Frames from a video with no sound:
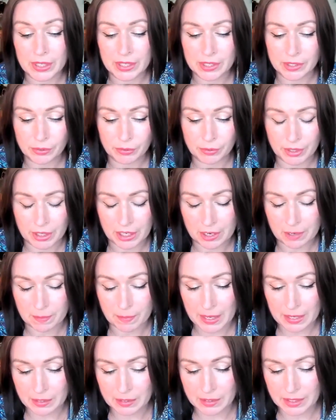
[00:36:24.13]
it's talking
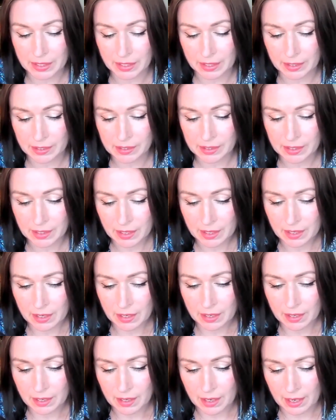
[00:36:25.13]
about it
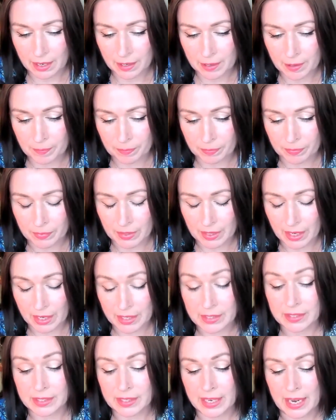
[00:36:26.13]

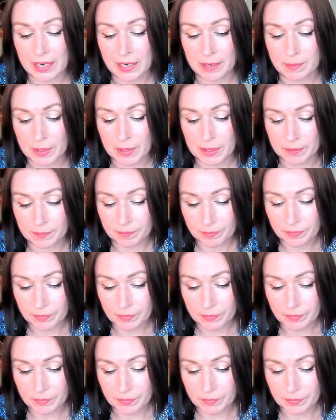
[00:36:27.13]
as the anima,